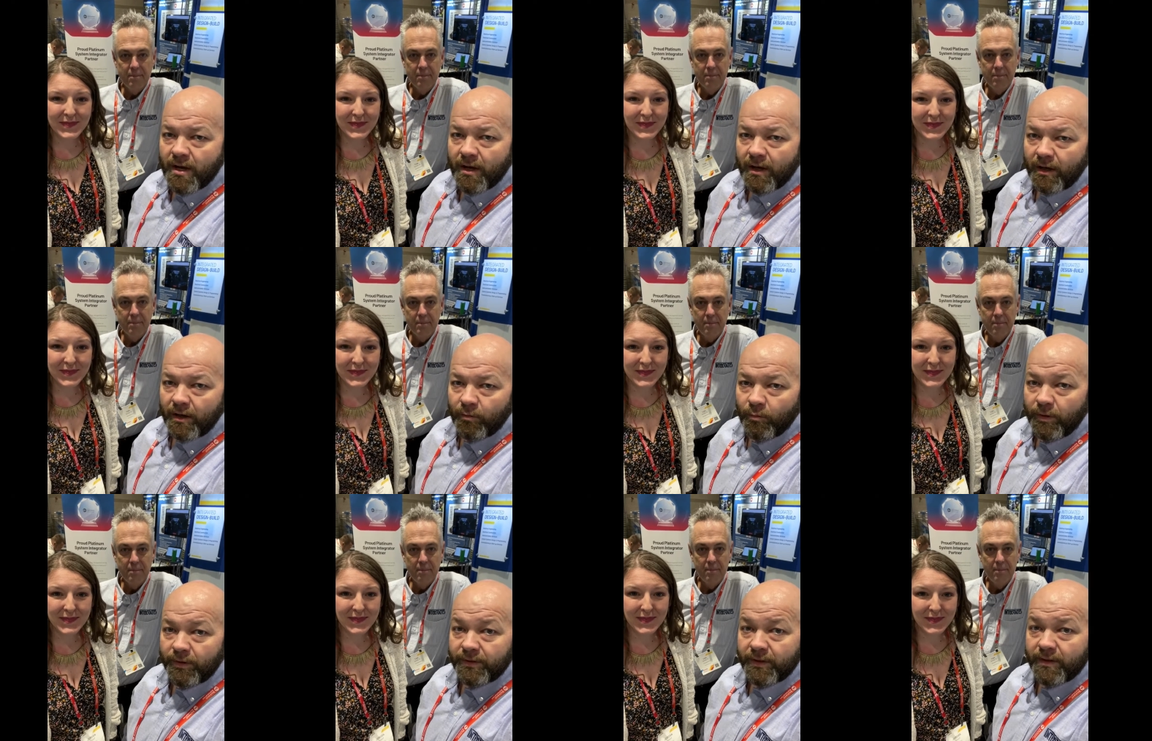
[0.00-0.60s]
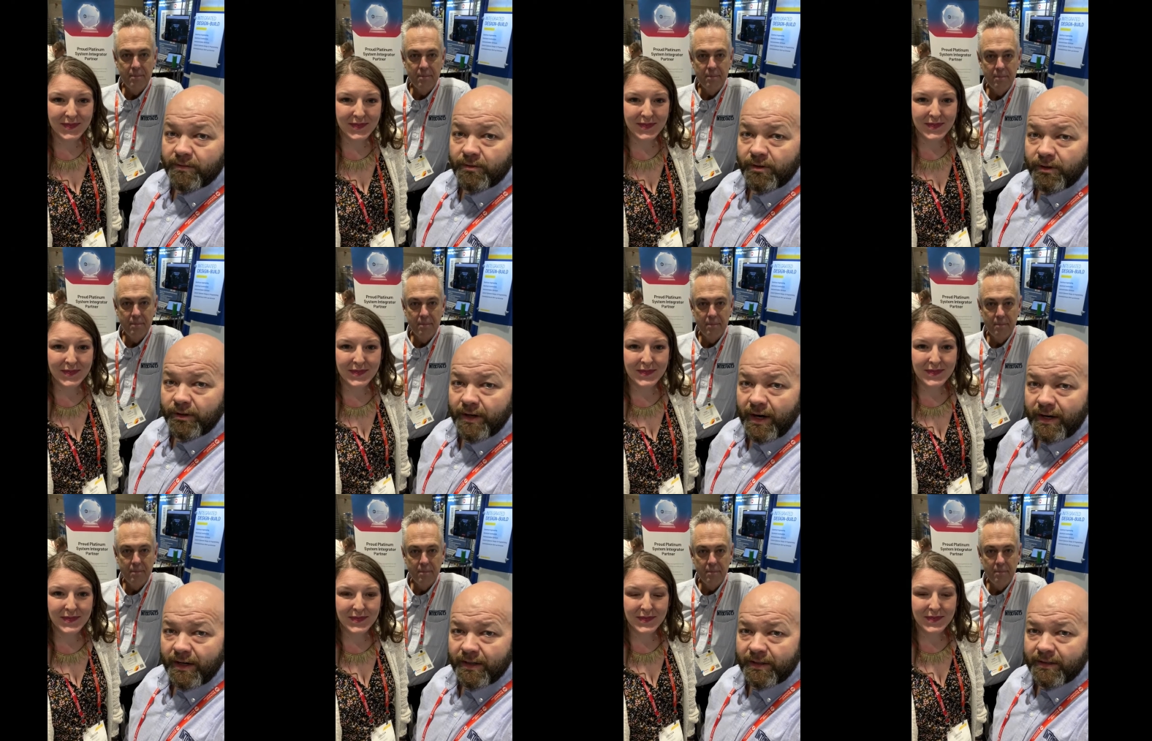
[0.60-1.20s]
Speaker 1: uh, what they've
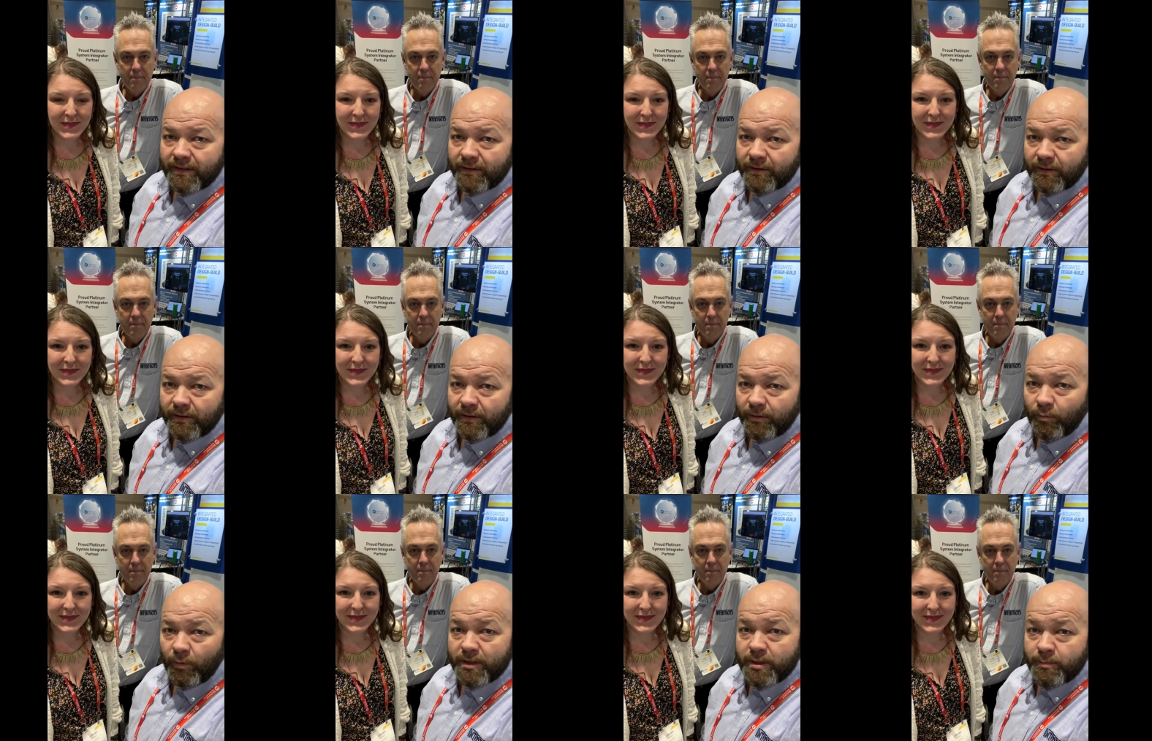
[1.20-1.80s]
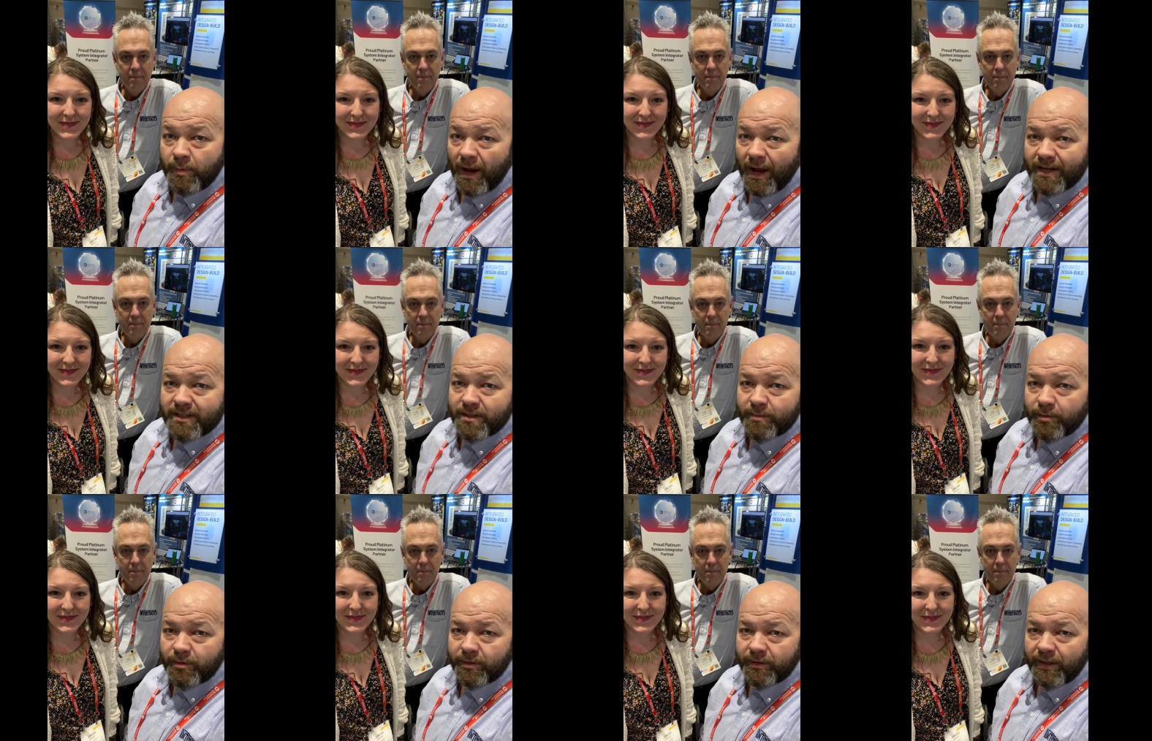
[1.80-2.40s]
created and, and what's
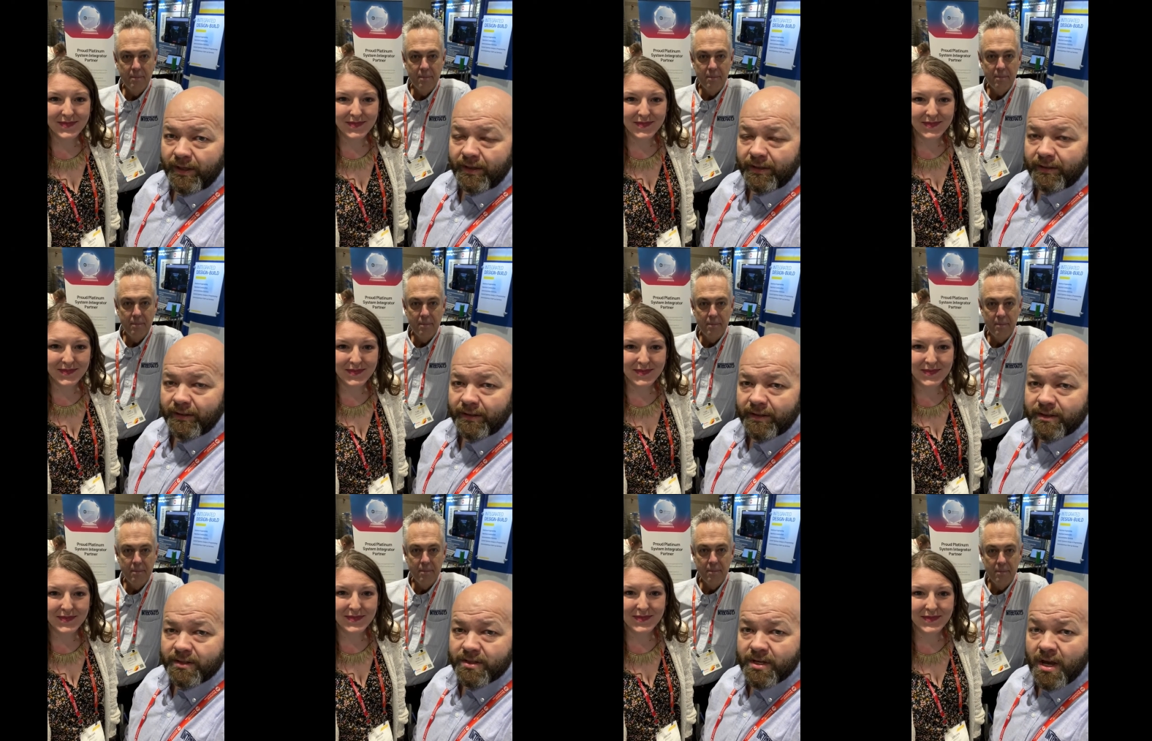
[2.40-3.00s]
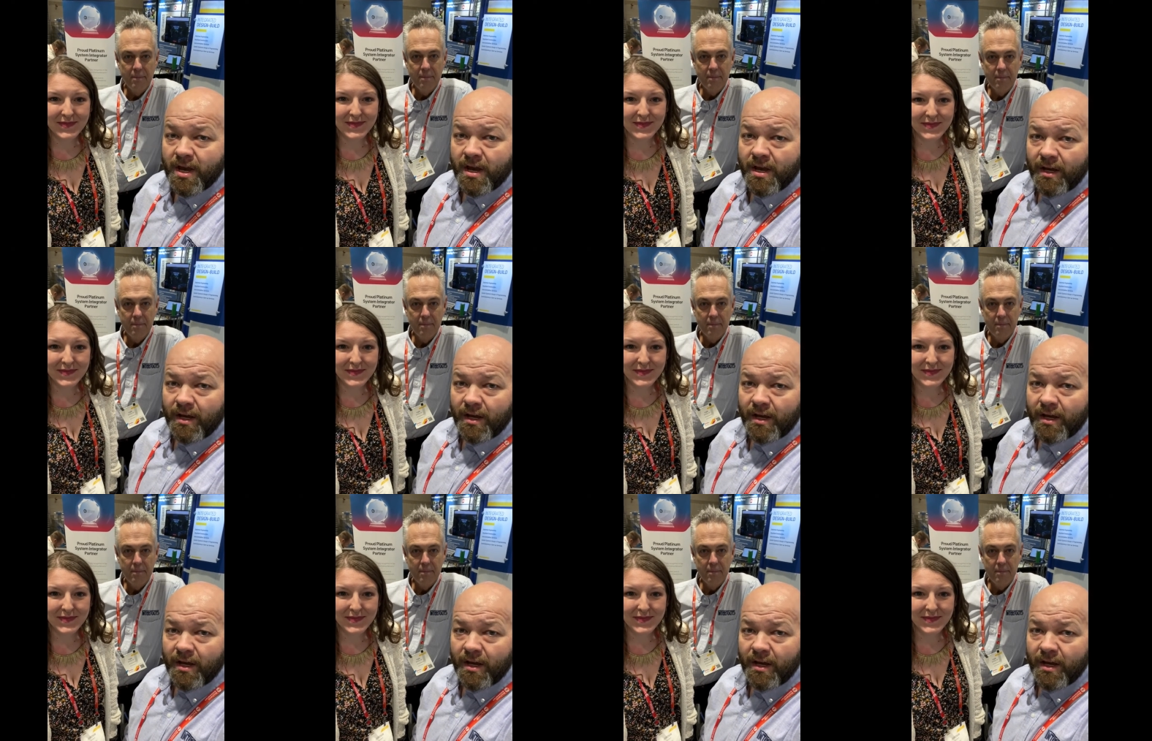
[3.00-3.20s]
possible with analytics.